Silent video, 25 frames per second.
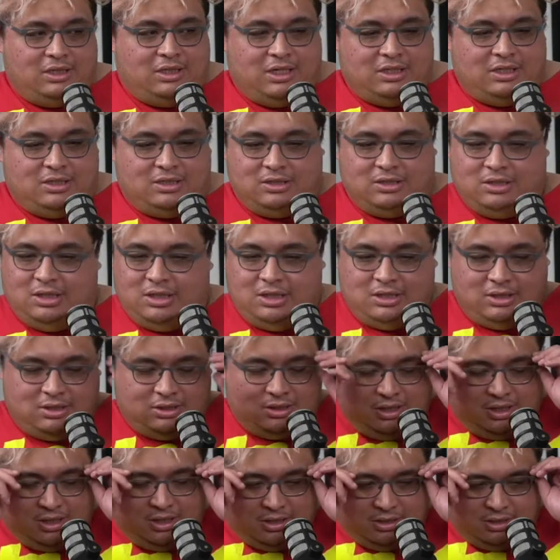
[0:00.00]

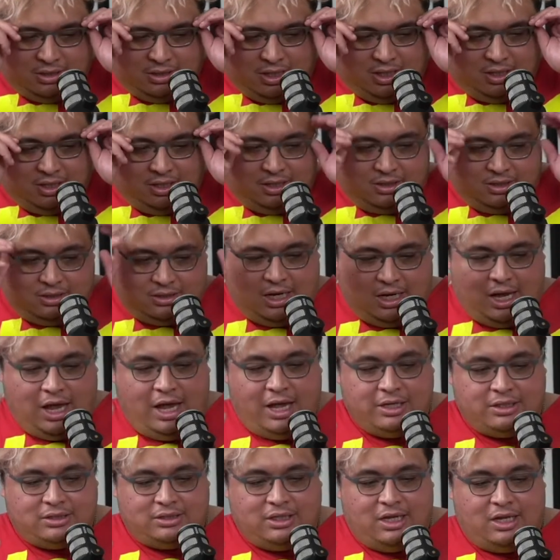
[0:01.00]
is a
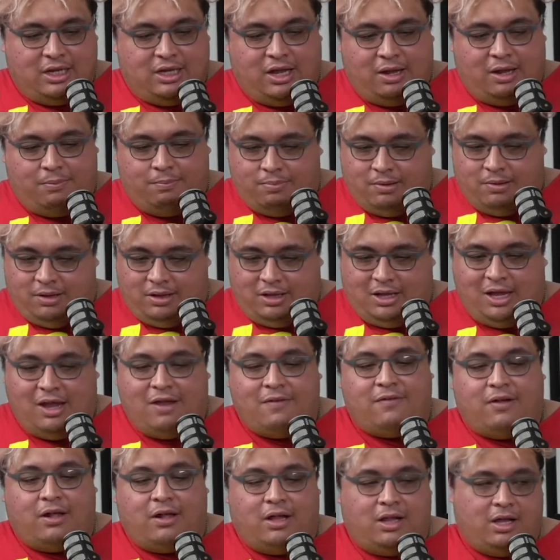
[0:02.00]
task, and I
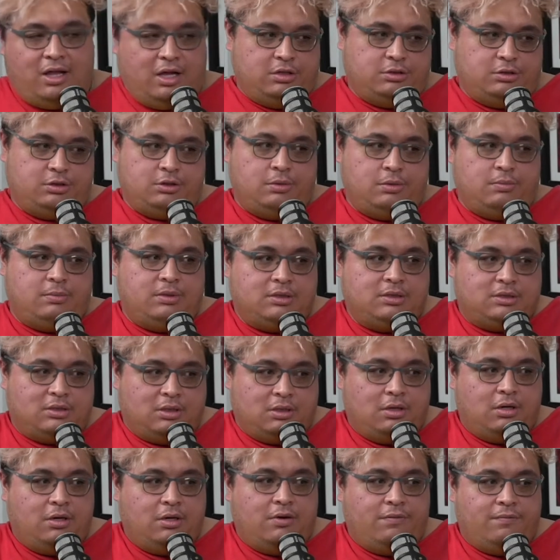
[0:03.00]
believe a classroom is a
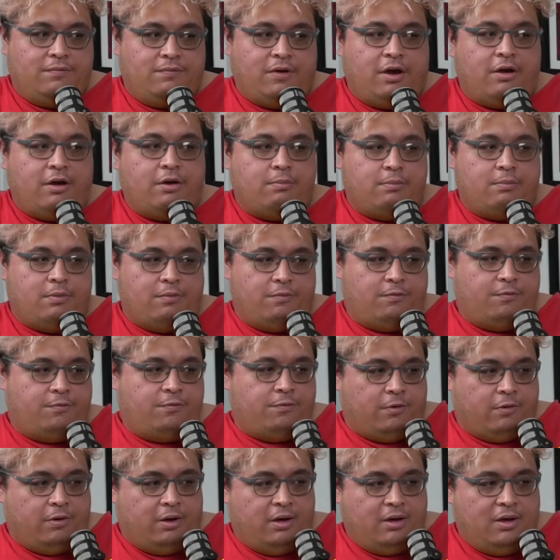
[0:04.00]
good environment
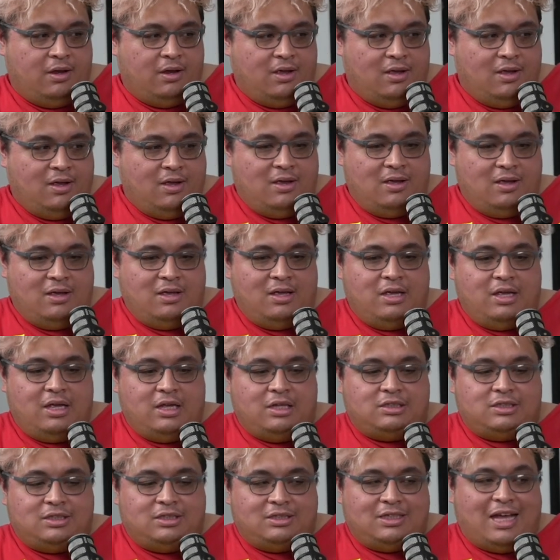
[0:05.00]
for it.
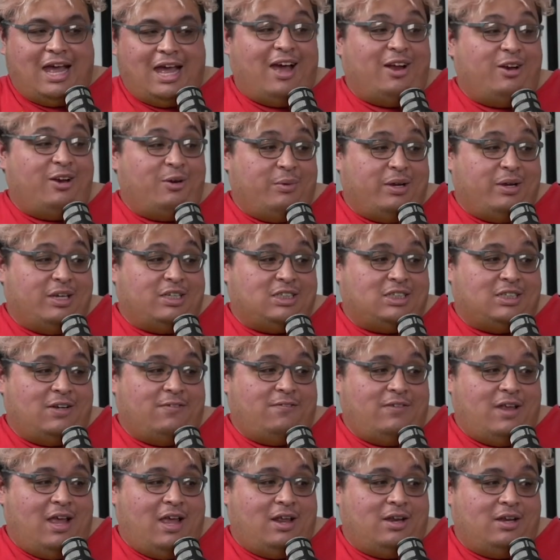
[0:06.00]
It's just, how do we
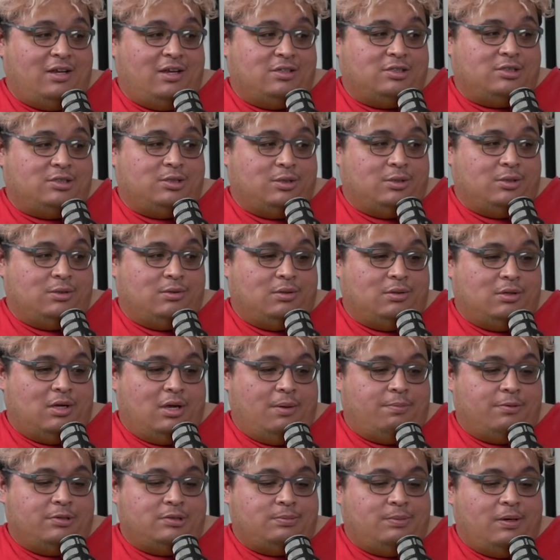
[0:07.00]
shift that into
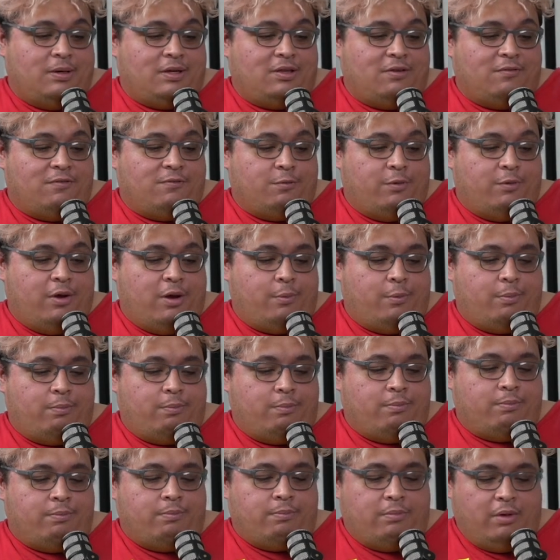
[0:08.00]
a perspective where
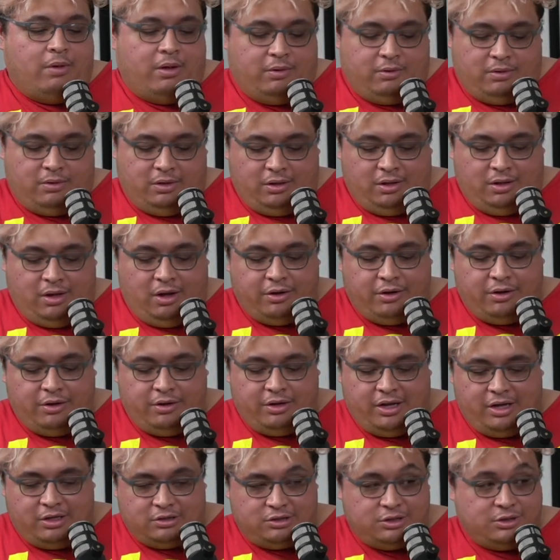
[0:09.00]
not
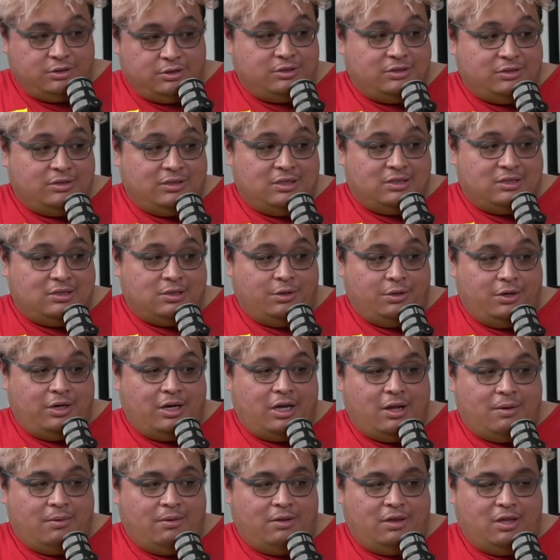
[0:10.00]
only our children is
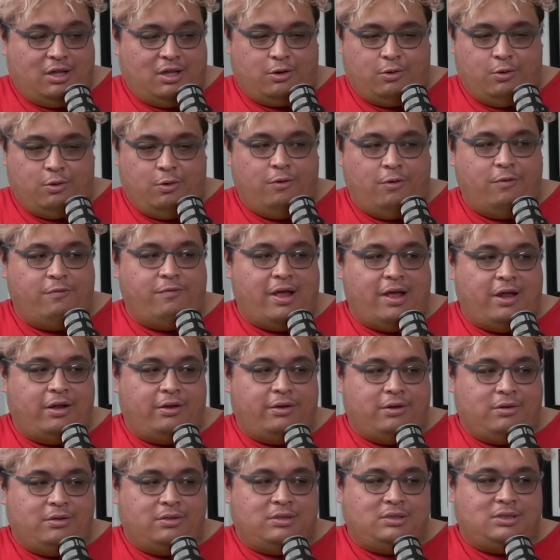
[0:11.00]
learning the core
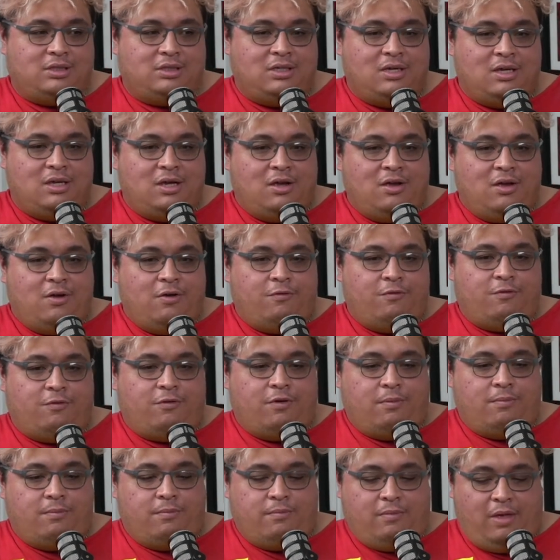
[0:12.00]
values
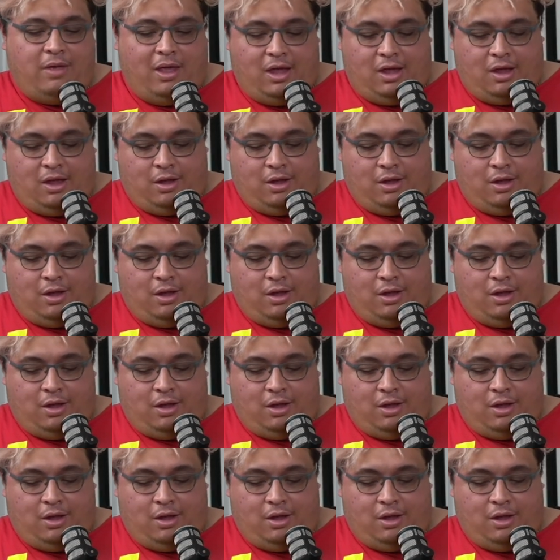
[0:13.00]
from a